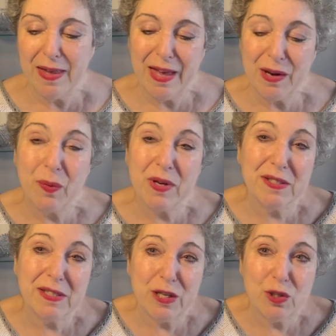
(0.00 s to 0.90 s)
I don't want to
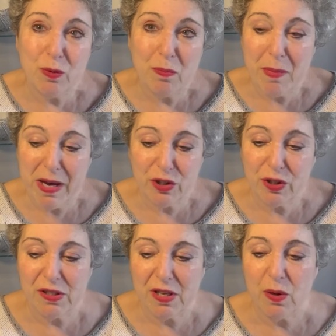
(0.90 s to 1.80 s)
say too much
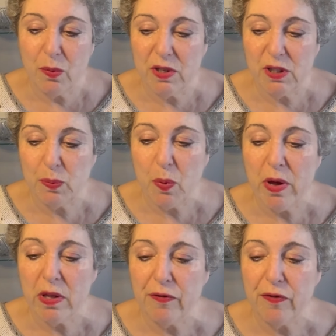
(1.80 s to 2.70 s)
because I don't want to
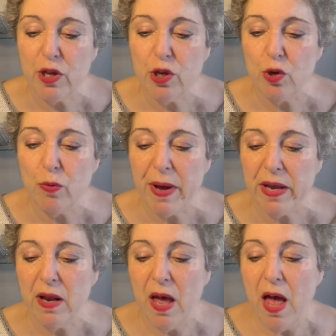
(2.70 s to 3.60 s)
spoil it for you,
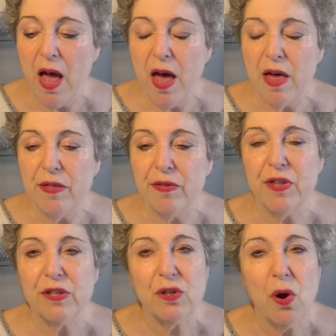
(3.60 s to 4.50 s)
but
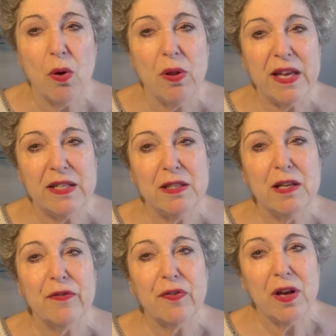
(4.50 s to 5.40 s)
this whole
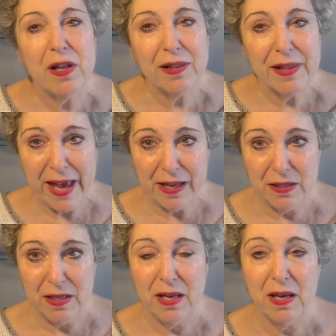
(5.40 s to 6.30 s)
idea of
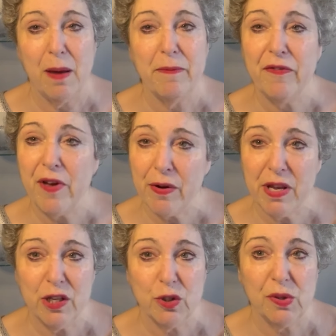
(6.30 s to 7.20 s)
collecting, I'm very
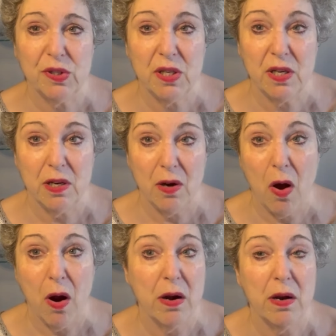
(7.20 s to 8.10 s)
interested in
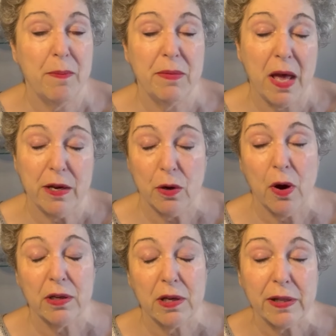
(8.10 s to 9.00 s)
art. I'm not an
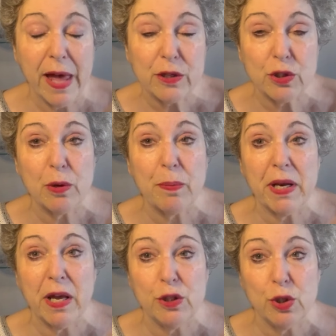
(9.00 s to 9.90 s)
art collector,
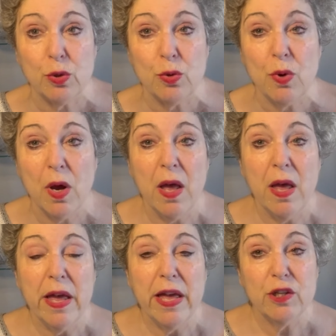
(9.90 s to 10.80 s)
but I do
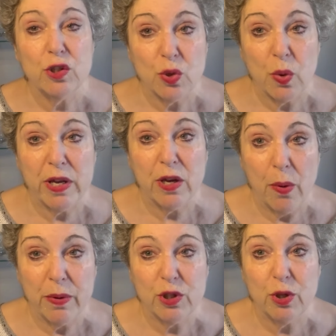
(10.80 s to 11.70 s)
enjoy
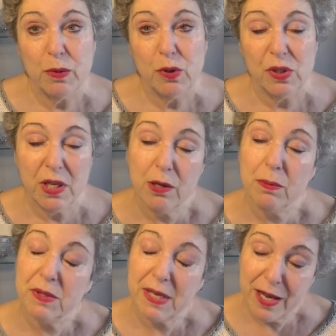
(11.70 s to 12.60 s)
going to
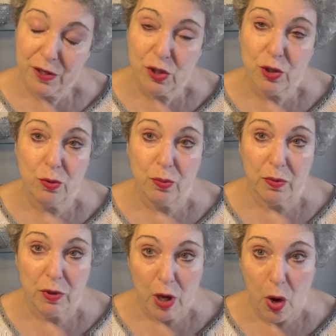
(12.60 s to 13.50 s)
museums, as you
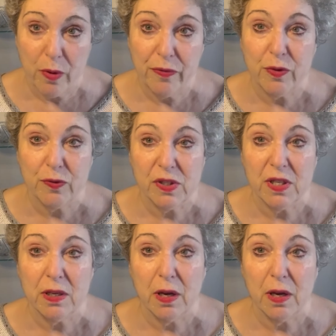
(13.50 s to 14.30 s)
know if you've seen